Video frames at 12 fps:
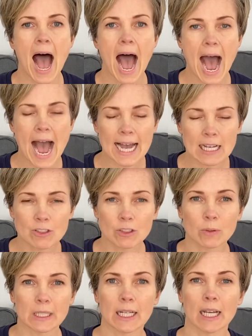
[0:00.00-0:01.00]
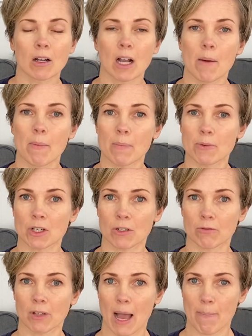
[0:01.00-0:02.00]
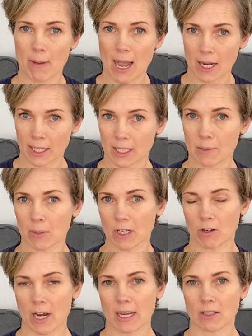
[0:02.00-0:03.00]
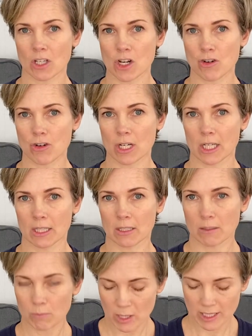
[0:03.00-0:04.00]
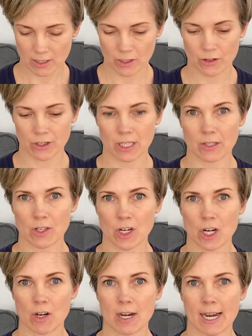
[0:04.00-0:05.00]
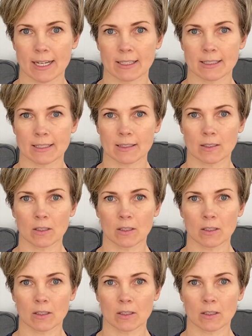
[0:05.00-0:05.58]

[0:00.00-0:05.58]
As you inhale, come up to your flat back, keeping your hands on your shins, pressing your shins into your hands.